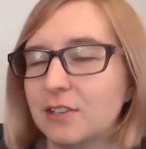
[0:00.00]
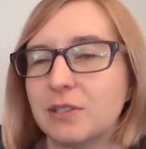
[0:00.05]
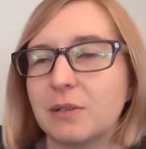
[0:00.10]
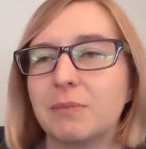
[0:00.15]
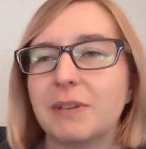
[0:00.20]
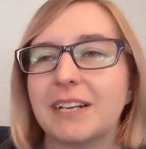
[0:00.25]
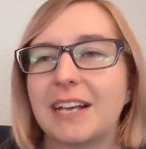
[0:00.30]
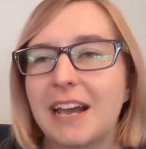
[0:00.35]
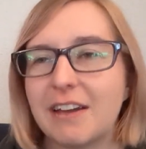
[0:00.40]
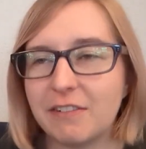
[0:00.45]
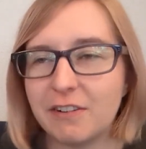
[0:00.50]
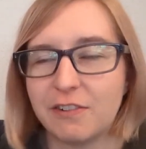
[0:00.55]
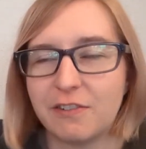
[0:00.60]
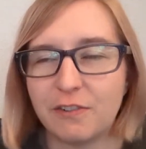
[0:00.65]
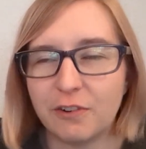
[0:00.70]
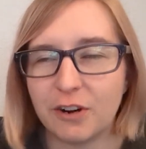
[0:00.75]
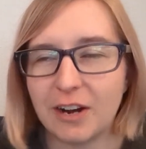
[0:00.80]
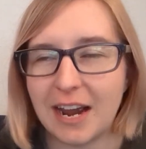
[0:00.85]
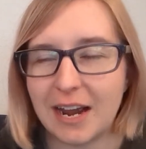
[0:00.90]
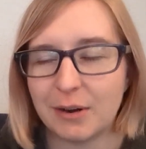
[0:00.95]
So I'm like, every
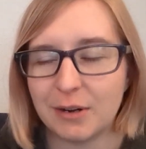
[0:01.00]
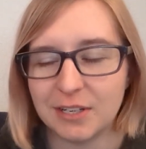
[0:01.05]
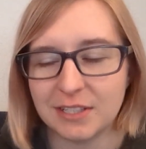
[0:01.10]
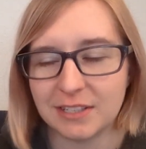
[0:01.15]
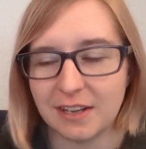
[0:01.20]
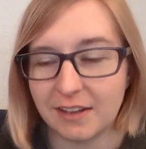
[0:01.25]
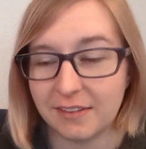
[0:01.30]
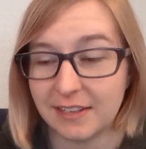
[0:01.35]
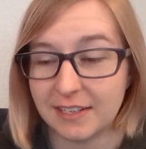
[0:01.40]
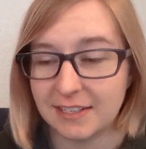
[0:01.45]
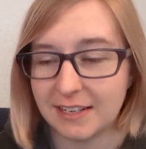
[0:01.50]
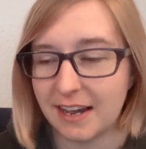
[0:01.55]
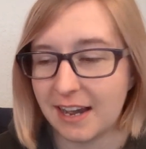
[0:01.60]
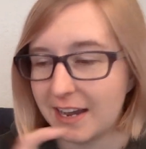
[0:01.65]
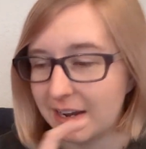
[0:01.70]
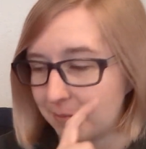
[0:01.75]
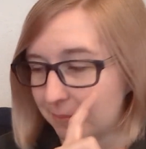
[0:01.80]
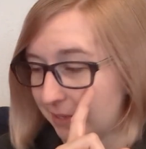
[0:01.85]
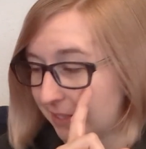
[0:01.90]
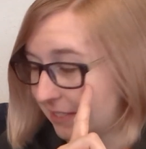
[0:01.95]
four hours on the
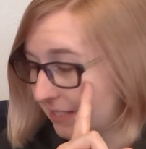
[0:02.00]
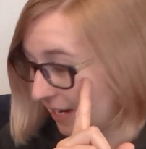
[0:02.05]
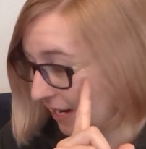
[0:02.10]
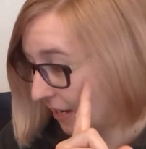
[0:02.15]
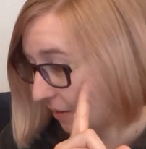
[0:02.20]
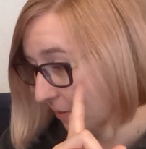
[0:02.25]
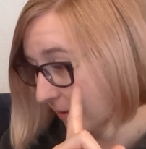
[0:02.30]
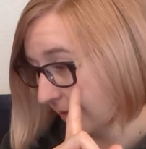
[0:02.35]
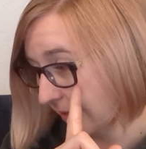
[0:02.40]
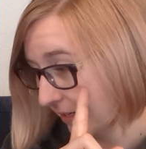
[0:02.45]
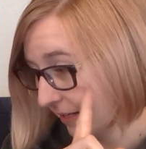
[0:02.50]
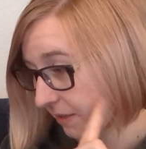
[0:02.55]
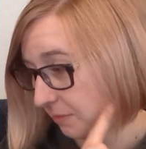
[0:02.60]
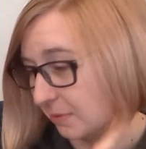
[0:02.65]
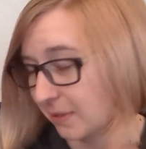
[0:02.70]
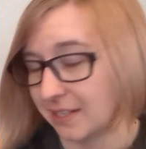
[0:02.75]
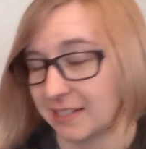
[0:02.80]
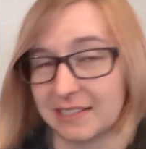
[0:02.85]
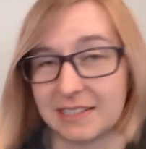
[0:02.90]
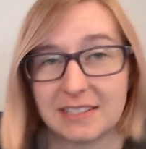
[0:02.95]
dot, I'm like timing it,
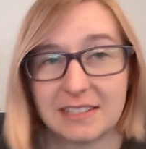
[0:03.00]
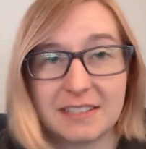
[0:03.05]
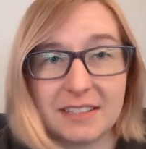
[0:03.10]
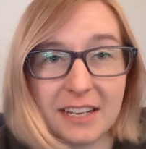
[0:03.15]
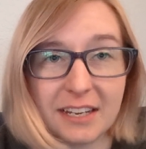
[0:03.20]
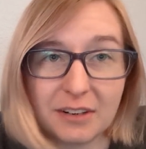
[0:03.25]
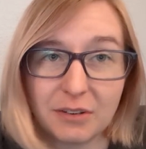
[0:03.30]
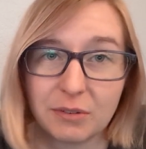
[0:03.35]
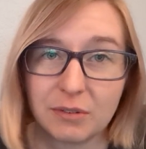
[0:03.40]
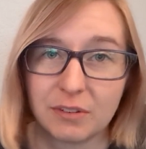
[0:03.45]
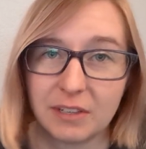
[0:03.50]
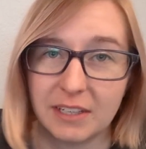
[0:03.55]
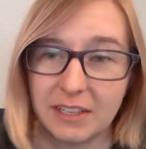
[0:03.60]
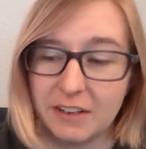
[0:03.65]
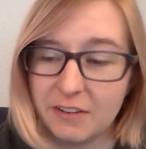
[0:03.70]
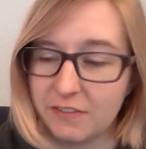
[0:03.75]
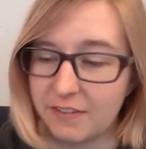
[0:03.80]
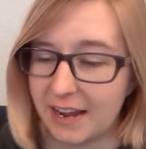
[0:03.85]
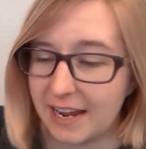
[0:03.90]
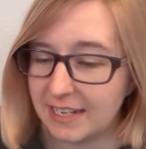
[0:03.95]
because it's like really
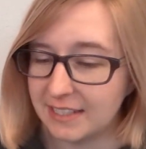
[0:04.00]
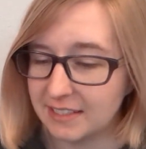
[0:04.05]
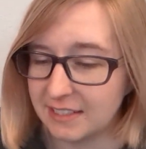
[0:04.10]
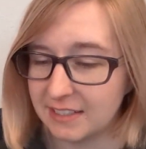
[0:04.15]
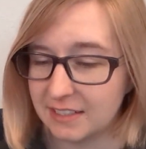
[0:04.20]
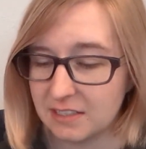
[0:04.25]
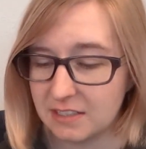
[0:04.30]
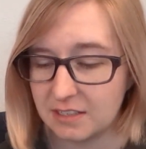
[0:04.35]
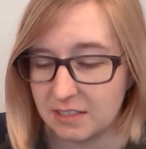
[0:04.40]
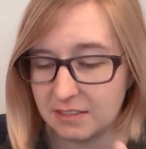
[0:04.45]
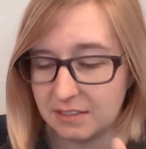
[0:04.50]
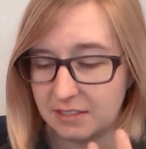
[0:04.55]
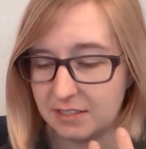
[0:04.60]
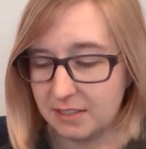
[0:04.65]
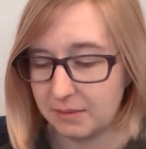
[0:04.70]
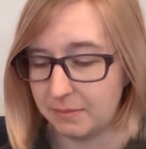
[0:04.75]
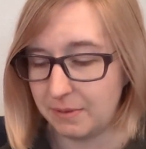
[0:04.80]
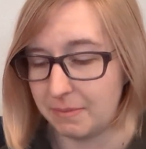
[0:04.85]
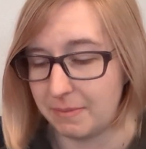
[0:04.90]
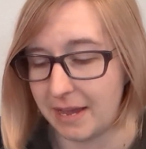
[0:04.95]
fast that it starts
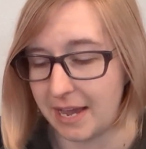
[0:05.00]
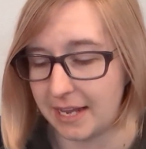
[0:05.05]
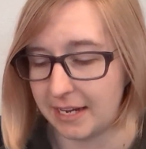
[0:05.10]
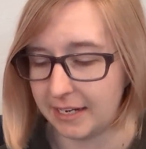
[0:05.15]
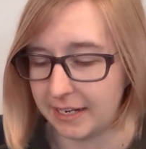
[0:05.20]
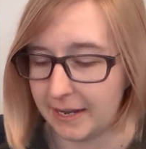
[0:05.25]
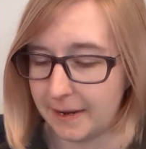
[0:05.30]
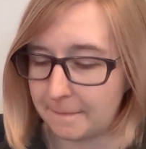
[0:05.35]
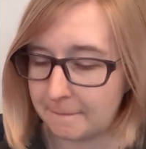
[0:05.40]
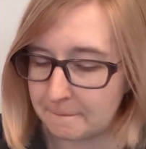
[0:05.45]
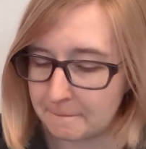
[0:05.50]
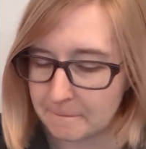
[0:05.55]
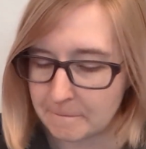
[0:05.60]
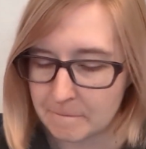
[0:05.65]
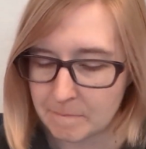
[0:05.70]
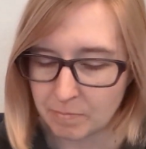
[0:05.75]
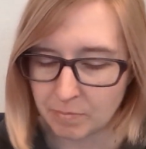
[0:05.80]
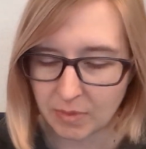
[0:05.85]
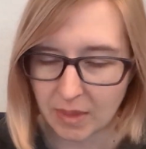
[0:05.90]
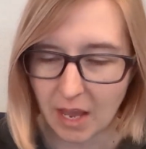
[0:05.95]
to be bad again.
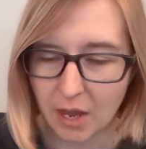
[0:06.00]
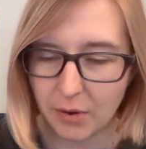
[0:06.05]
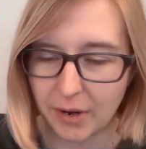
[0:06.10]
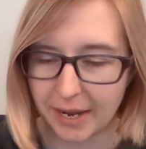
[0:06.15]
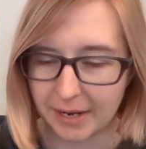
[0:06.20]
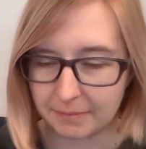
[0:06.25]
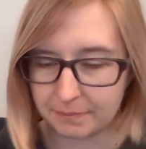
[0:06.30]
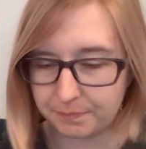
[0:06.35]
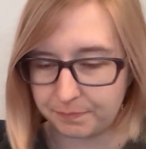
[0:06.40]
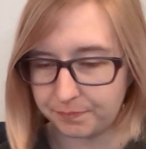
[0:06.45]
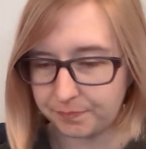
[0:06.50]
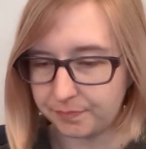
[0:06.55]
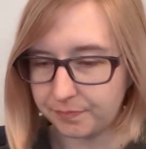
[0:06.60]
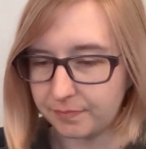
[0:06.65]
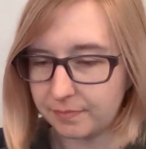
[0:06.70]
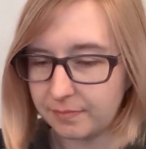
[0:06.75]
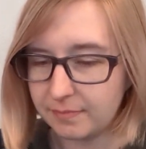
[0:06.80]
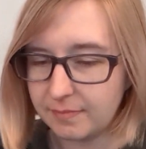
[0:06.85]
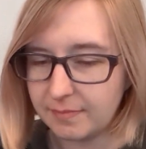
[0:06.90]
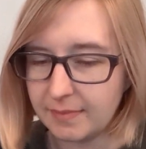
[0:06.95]
Okay.
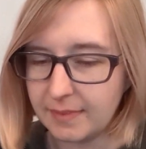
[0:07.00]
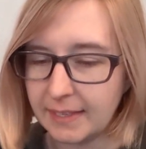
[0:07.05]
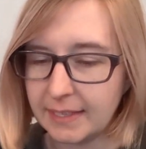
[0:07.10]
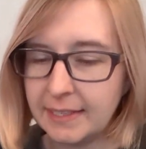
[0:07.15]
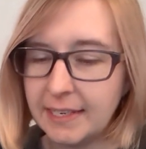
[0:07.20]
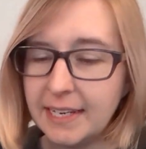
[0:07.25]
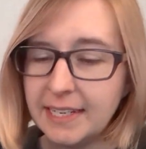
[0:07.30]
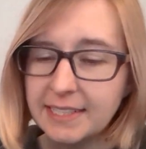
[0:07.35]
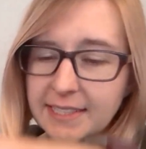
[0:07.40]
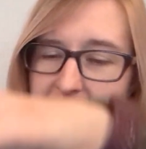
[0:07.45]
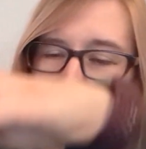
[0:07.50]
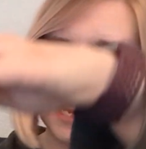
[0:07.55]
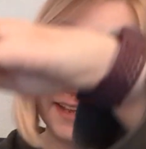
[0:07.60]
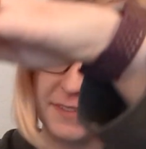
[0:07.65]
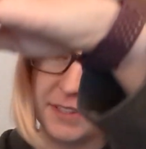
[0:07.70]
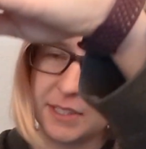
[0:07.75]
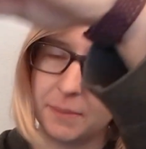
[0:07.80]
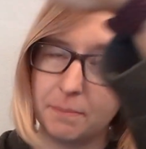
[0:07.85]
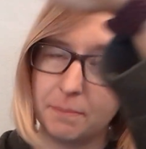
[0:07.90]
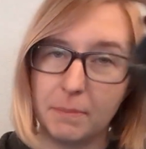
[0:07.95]
Next, I
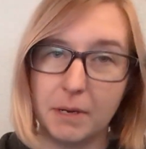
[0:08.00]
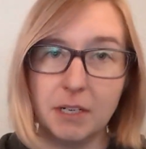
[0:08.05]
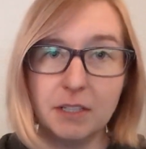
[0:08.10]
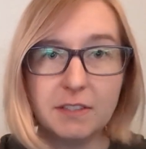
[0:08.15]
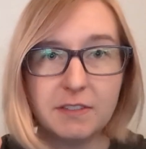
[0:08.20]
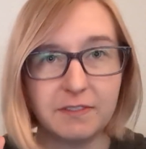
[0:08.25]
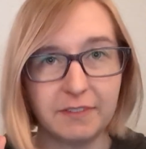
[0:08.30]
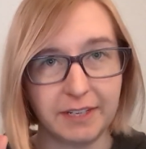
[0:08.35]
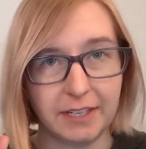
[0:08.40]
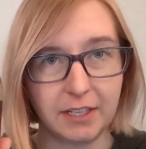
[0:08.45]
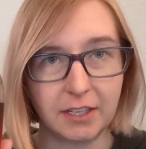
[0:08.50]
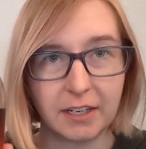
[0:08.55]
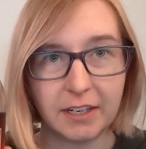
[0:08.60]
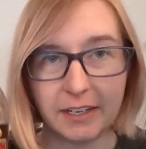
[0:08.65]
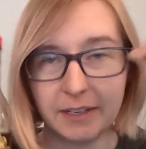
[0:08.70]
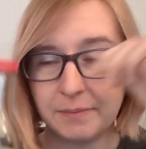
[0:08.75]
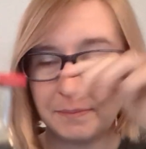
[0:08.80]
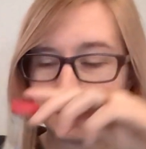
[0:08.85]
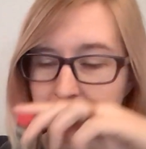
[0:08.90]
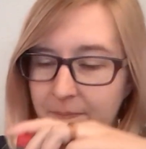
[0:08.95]
have some malt
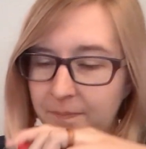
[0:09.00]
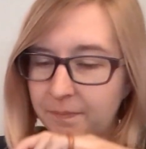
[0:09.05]
vinegar.